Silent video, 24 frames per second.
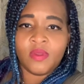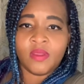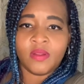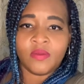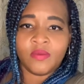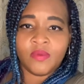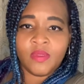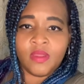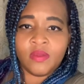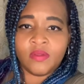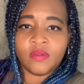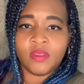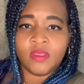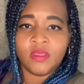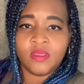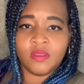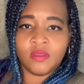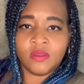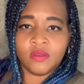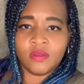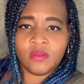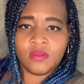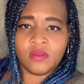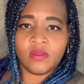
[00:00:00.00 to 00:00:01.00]
around
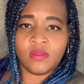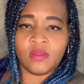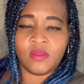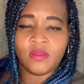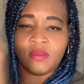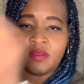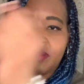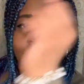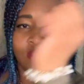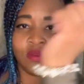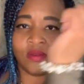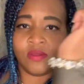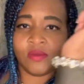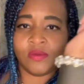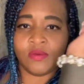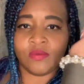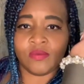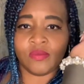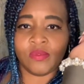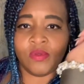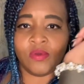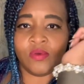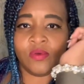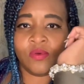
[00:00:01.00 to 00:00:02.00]
here, and I don't
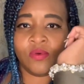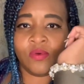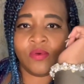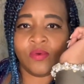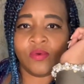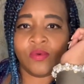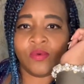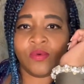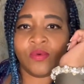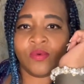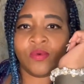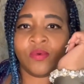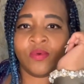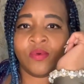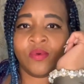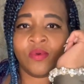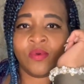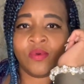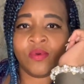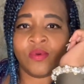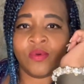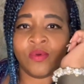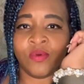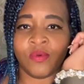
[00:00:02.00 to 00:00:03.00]
know
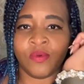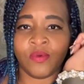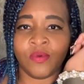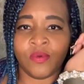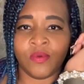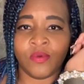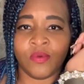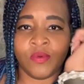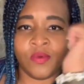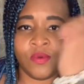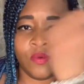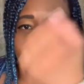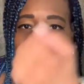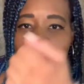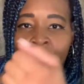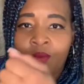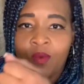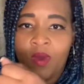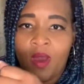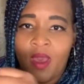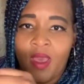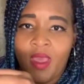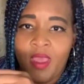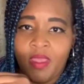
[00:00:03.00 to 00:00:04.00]

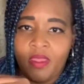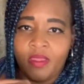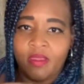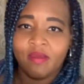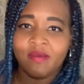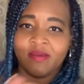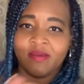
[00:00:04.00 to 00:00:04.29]
why.